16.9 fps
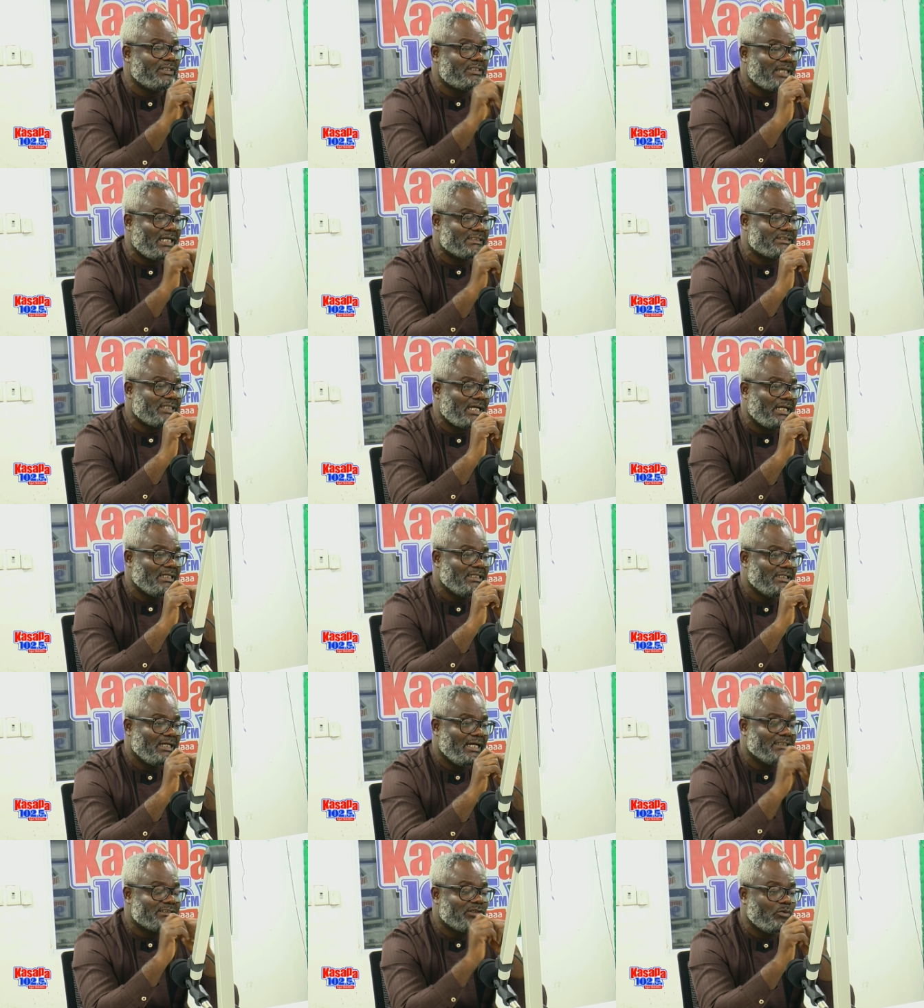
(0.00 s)
task,
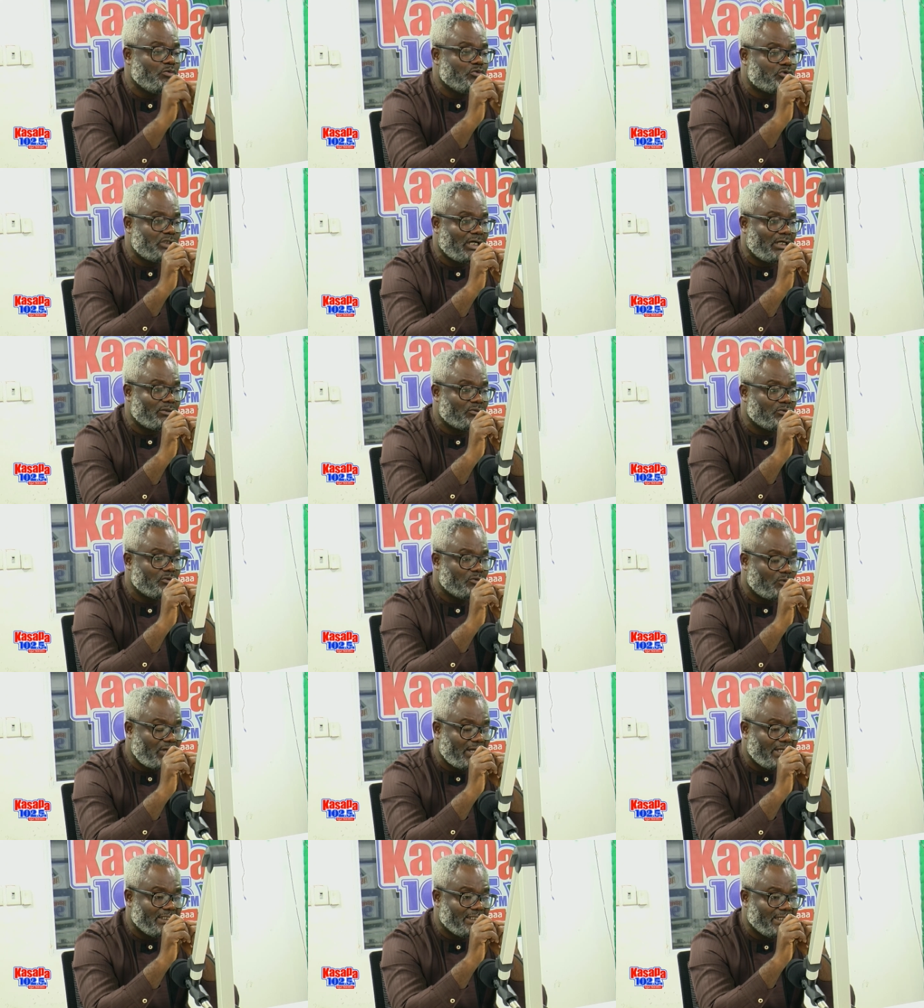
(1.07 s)
as a Uchiano,
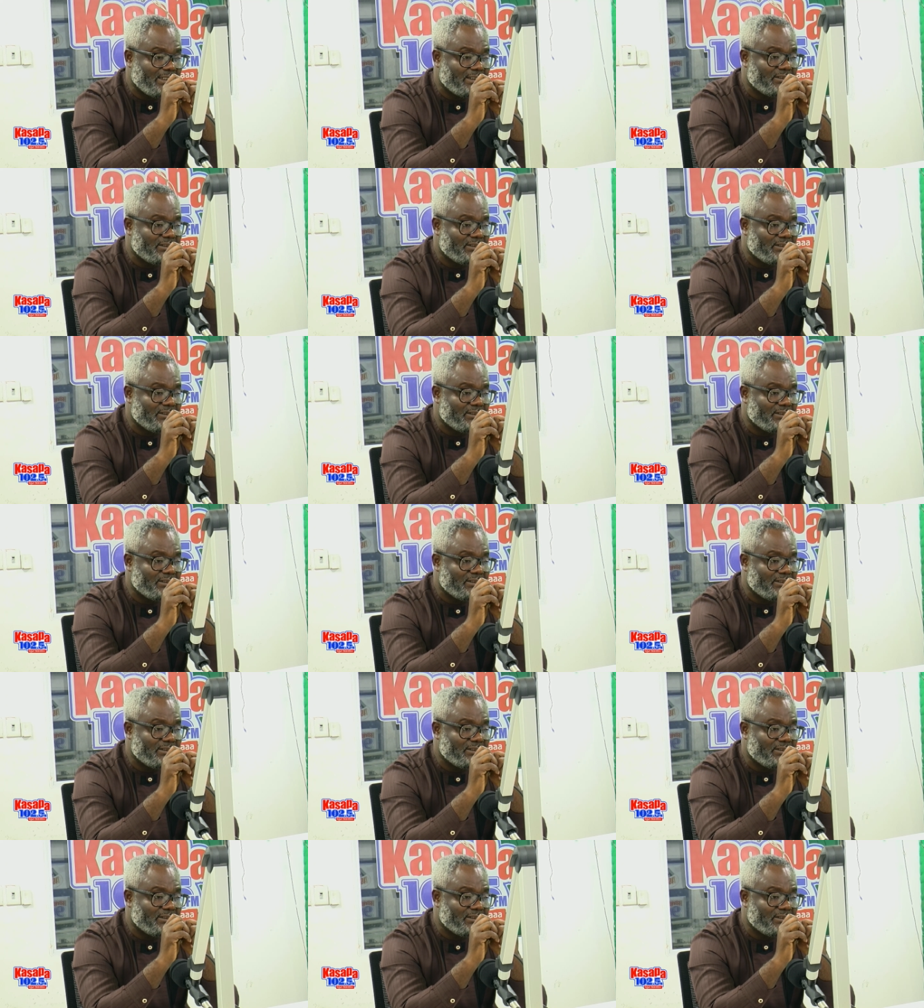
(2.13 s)
why then?